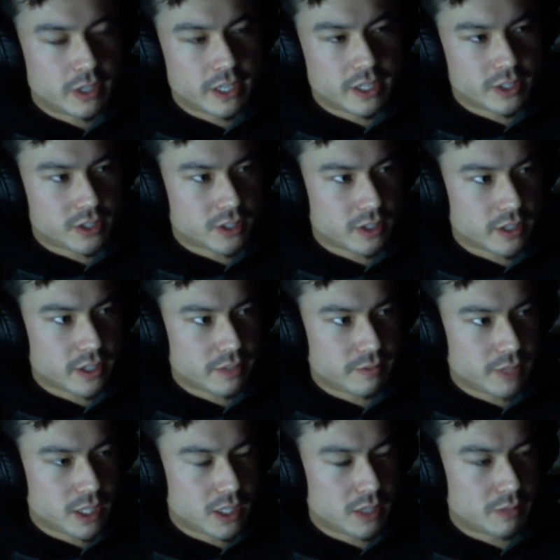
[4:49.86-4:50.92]
yeah sorry
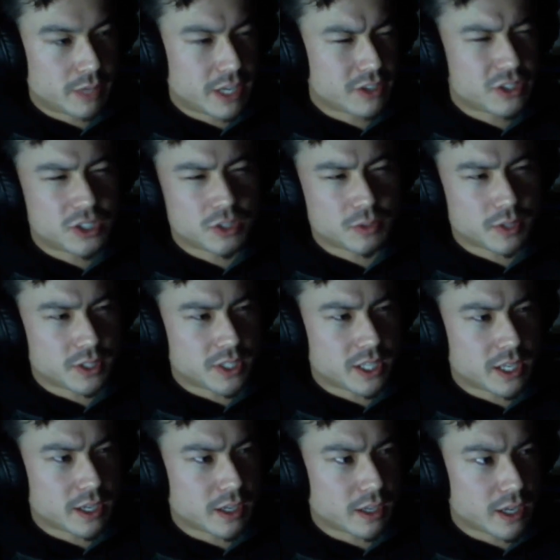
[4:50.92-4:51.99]
um, i also just want to
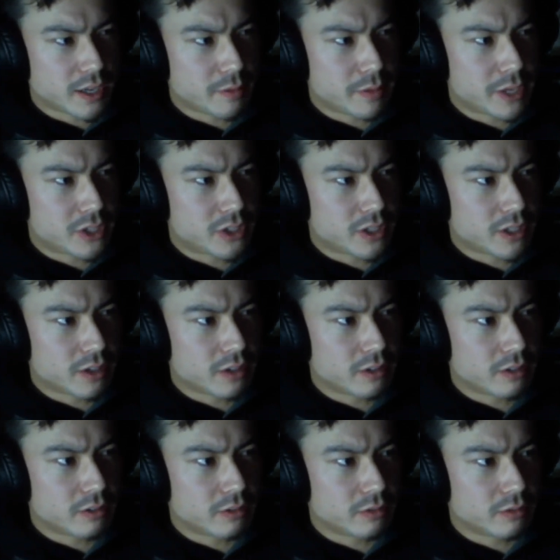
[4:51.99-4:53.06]
say I, I imagine that
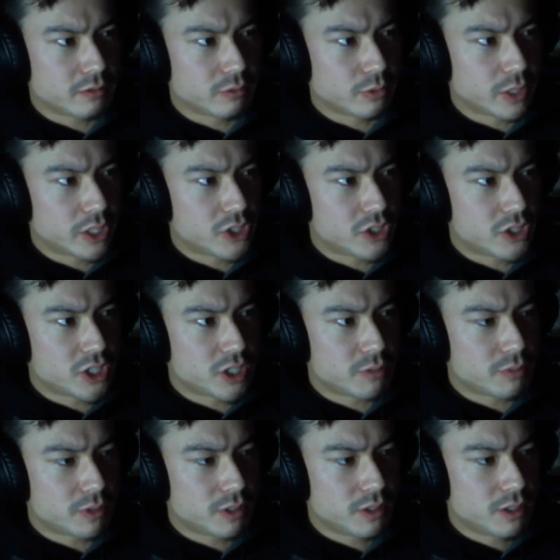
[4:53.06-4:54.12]
her relationship